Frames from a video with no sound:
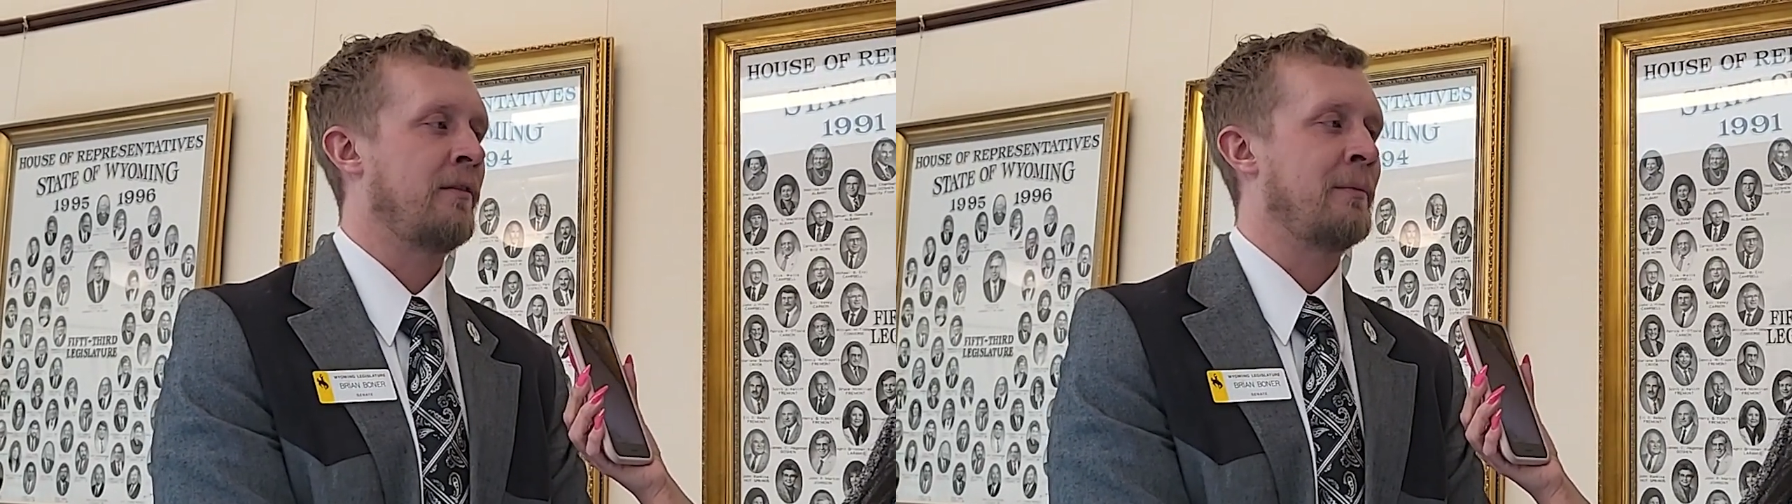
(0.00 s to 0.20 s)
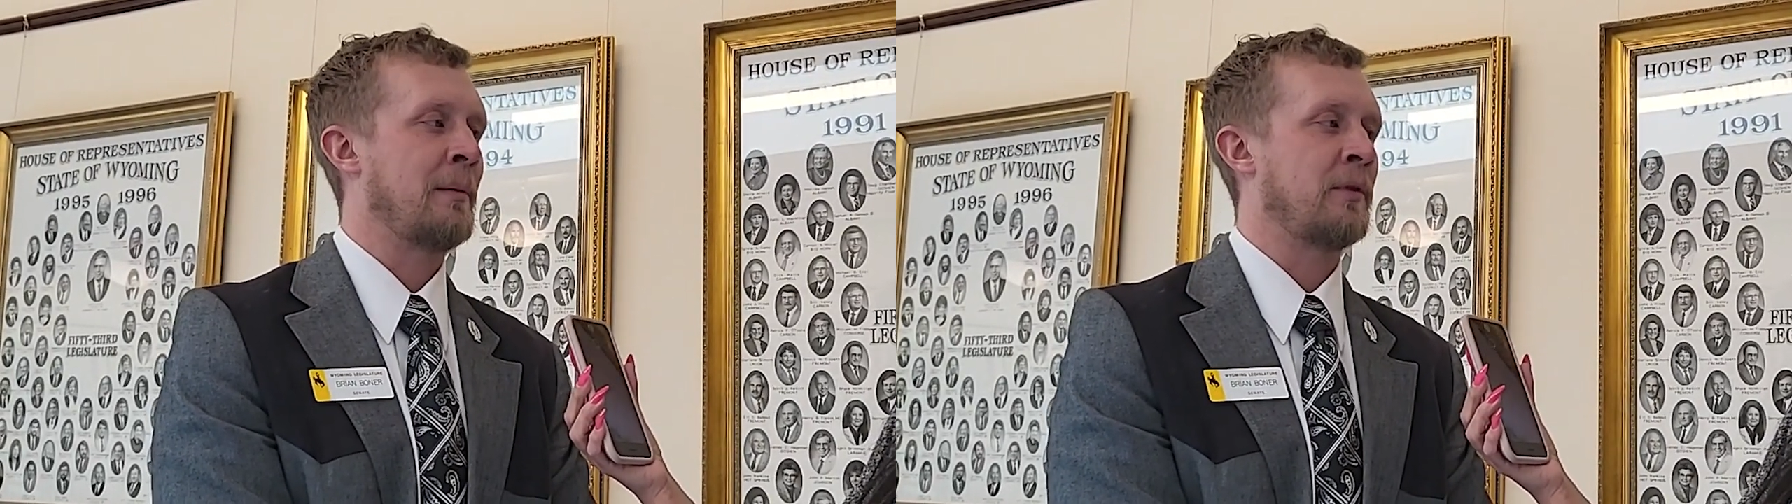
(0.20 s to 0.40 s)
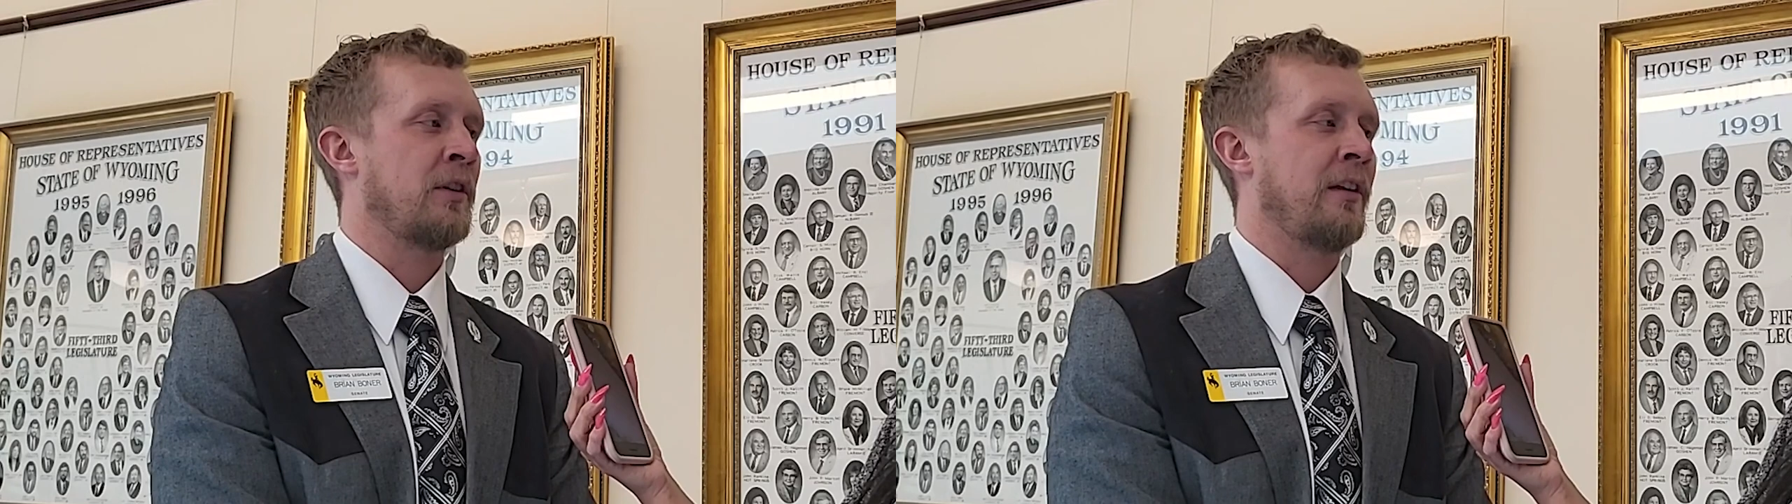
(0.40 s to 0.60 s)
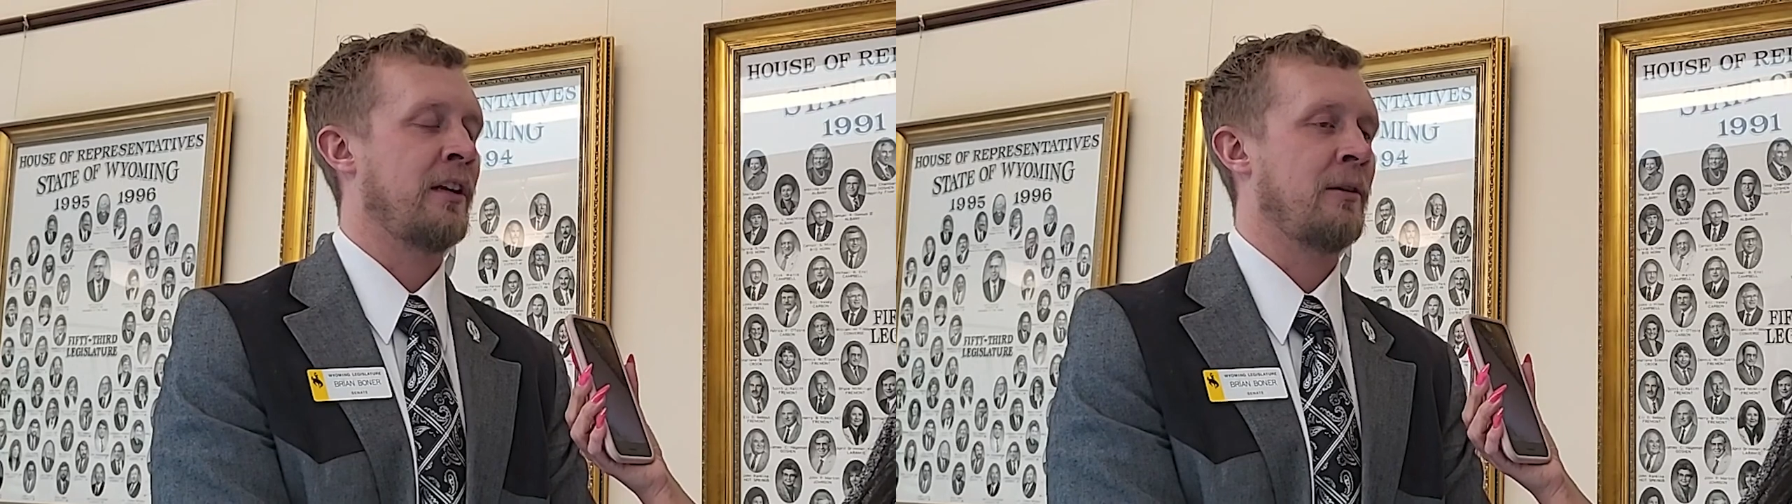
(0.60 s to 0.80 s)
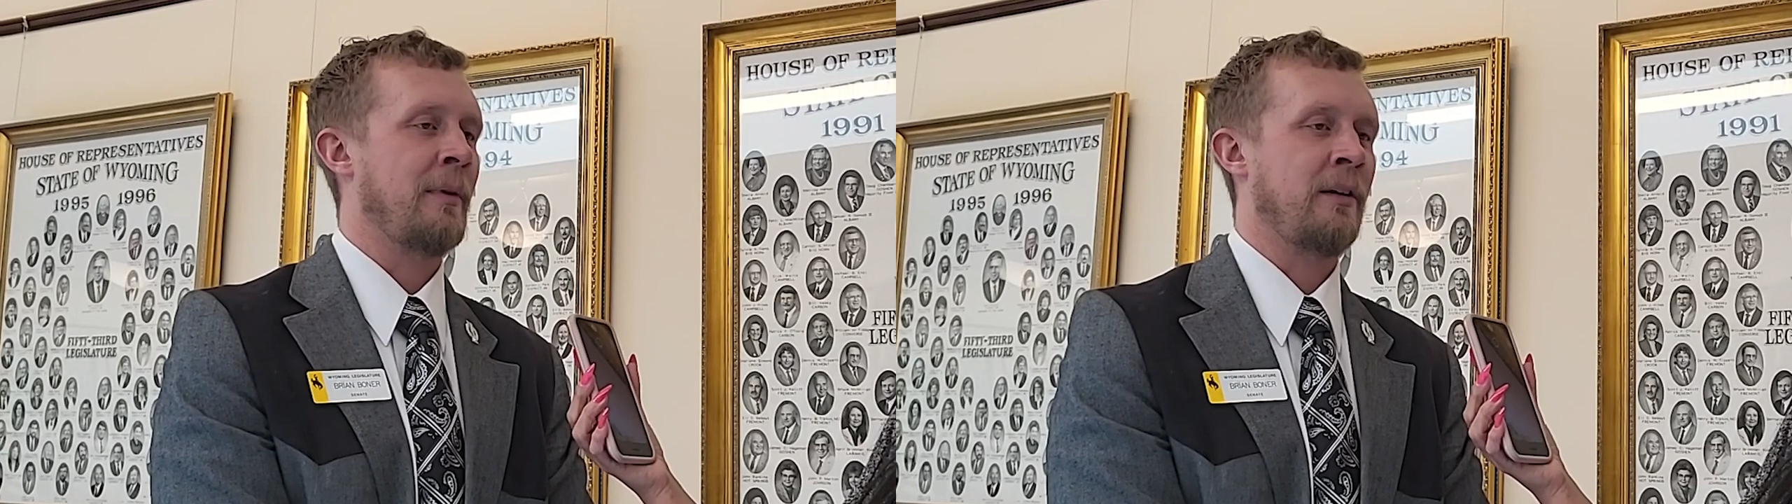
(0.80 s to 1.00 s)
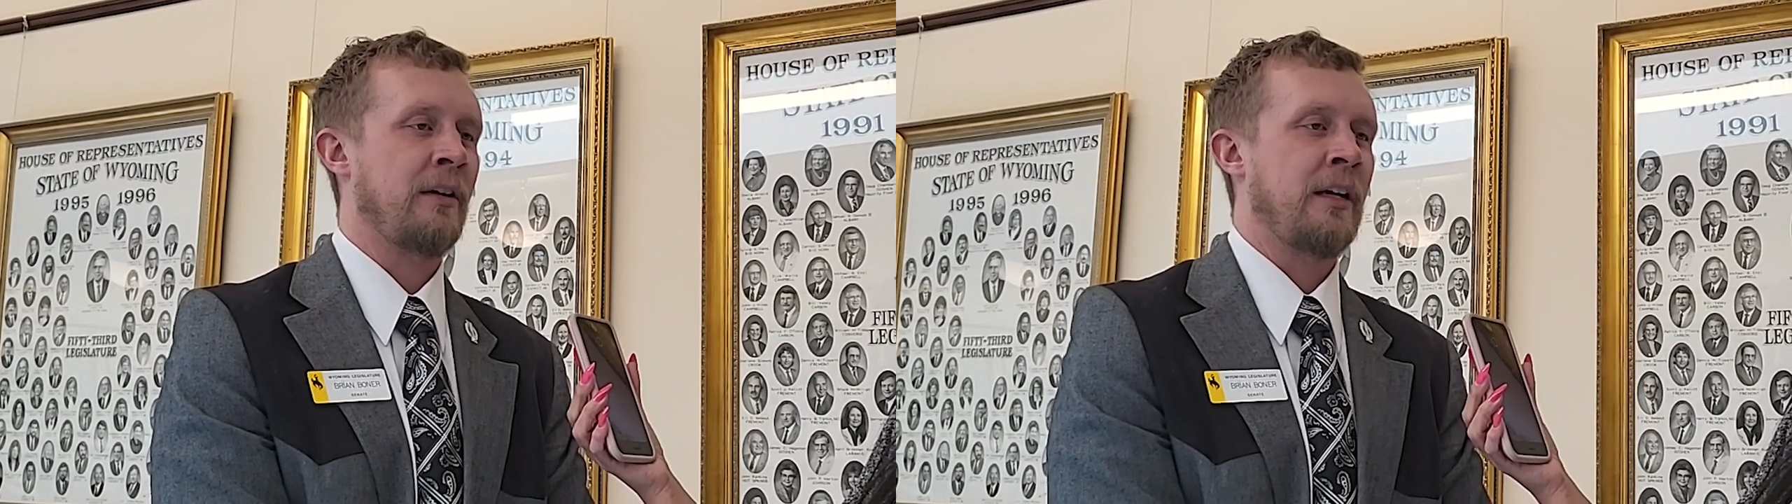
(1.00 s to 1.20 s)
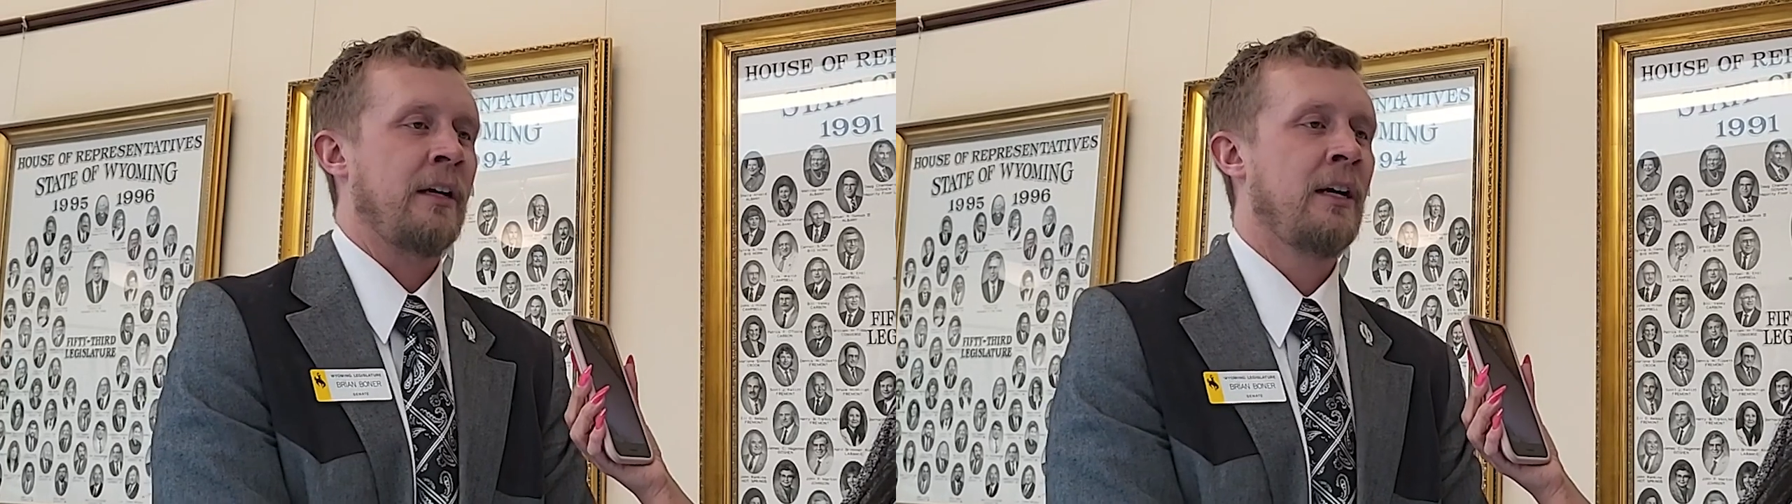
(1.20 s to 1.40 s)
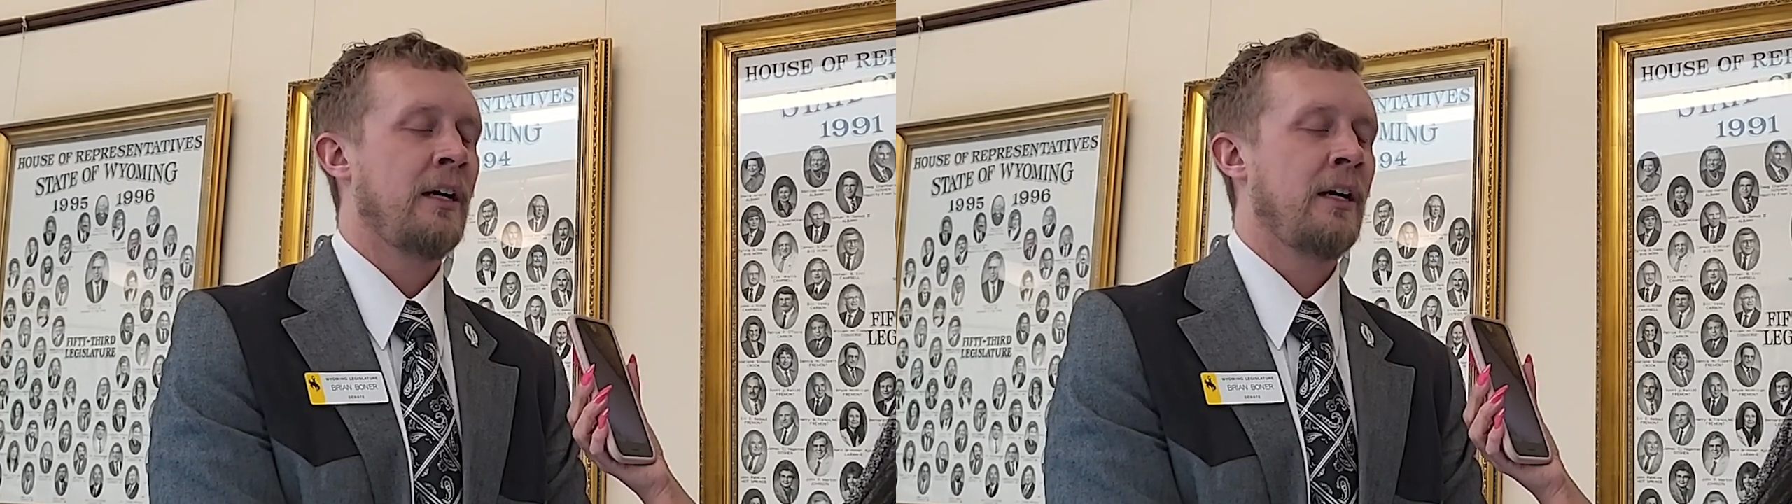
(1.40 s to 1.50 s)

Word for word: of the members of the community.